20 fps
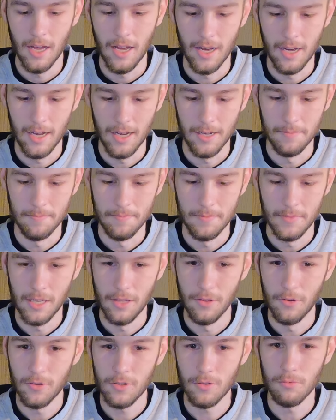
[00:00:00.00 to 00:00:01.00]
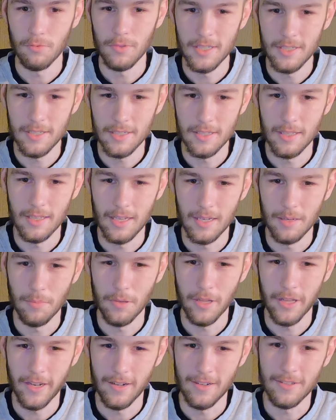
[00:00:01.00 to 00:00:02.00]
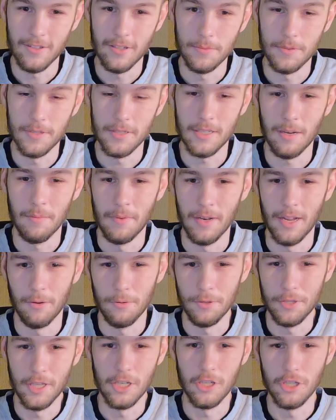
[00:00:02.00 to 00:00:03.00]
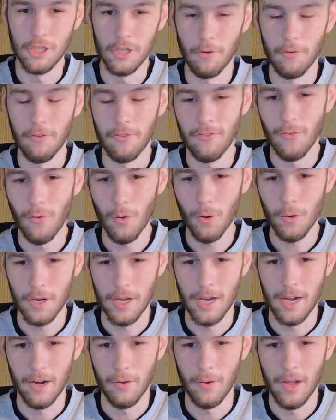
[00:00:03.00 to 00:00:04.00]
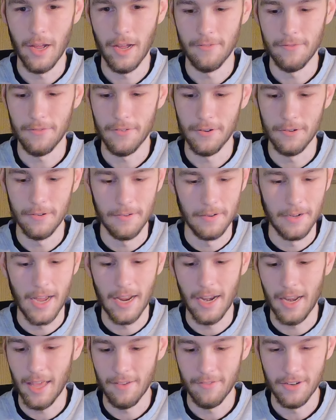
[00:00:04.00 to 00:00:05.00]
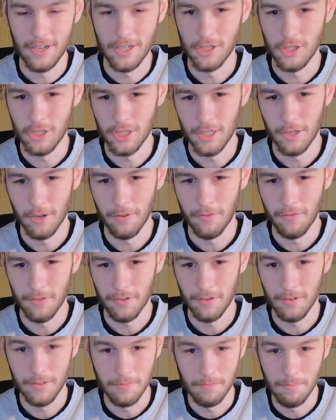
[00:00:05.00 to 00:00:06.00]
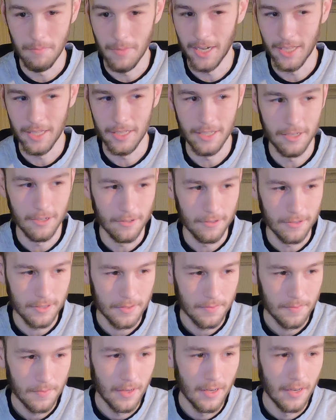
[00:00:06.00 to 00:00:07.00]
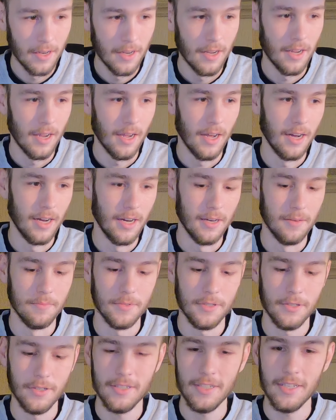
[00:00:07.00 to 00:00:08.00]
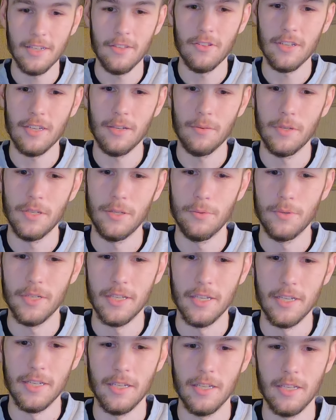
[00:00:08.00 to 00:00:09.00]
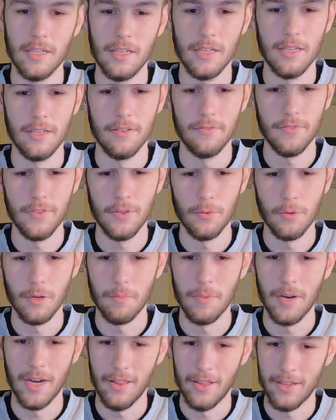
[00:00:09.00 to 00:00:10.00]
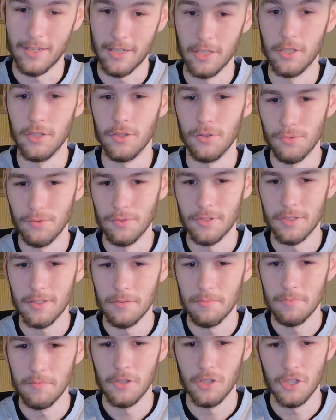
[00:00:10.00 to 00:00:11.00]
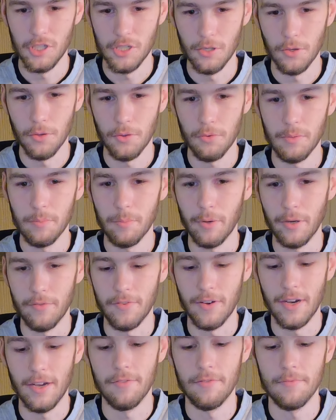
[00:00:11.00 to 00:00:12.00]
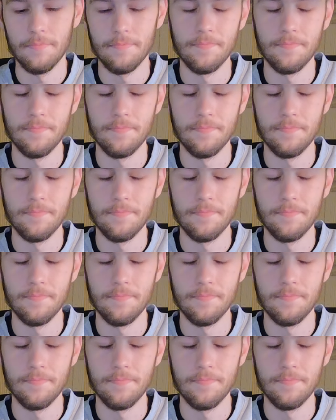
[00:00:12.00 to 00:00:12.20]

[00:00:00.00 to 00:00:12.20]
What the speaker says: And there's a reason that Planet Eclipse is coming out with the Geo 4 now after not having a Geo for many years. So let's take a look at what you would get if you were to buy like a used Geo 3.5.